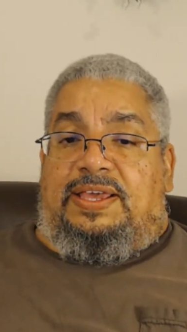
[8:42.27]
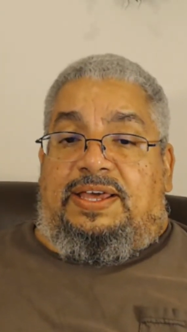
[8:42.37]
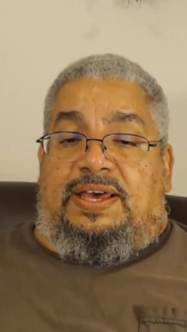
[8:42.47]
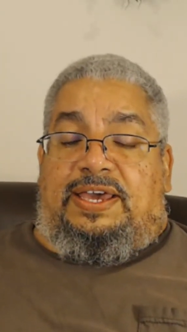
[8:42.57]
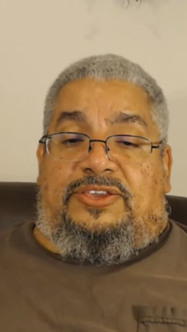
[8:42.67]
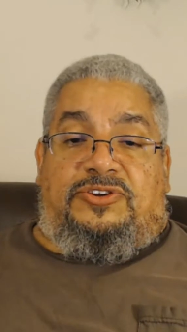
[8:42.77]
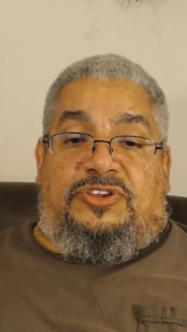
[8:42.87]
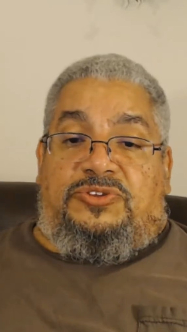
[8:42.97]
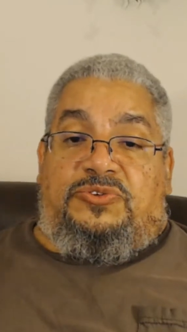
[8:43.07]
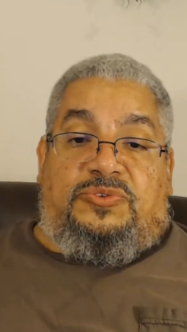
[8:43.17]
And you
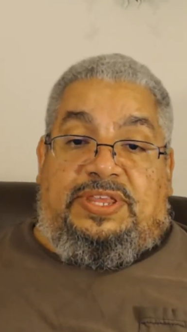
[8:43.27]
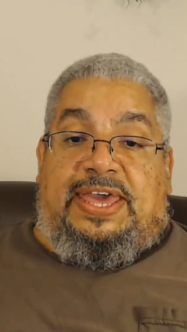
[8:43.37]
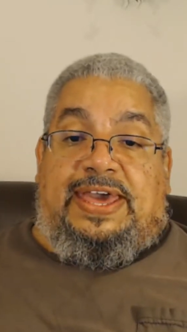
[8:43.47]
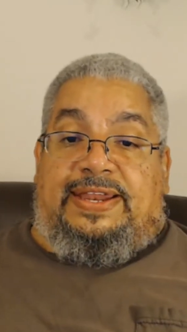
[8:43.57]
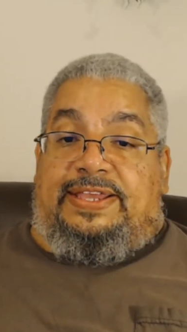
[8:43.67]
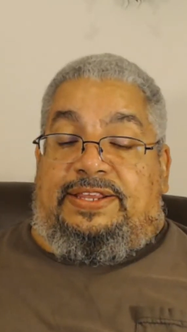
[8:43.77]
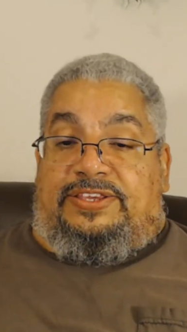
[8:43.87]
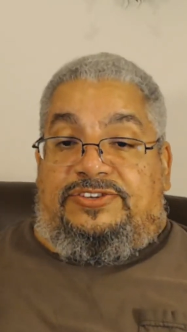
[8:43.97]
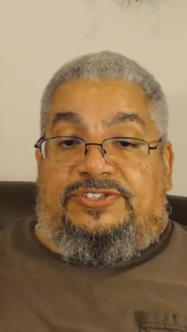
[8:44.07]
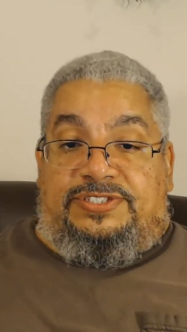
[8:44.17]
can do that
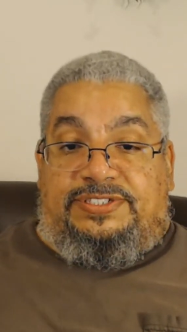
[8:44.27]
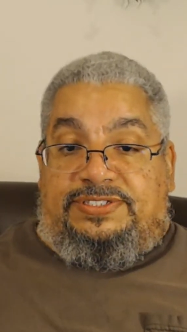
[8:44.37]
and just